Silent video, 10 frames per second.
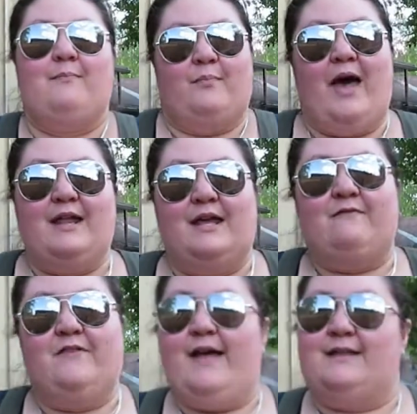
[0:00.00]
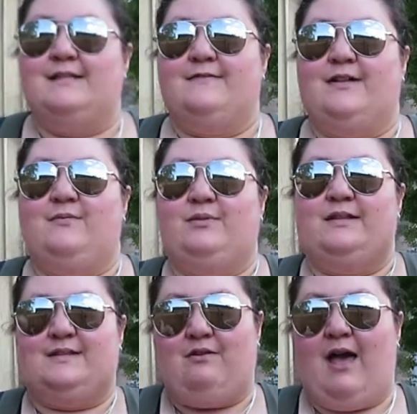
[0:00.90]
But if you like this video,
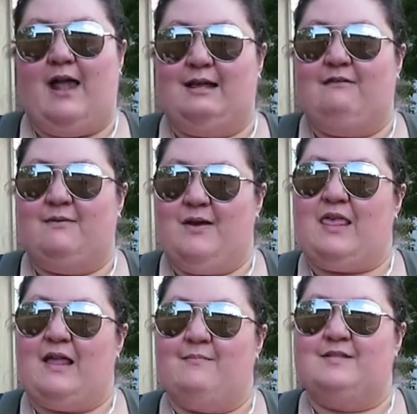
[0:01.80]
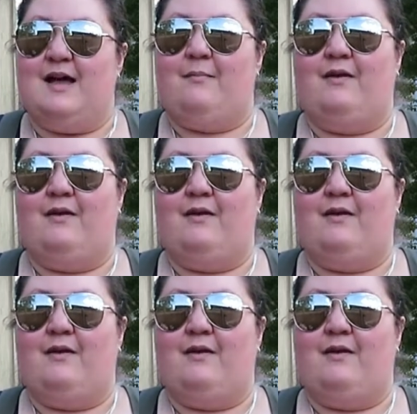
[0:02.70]
please go ahead and give it a big thumbs up.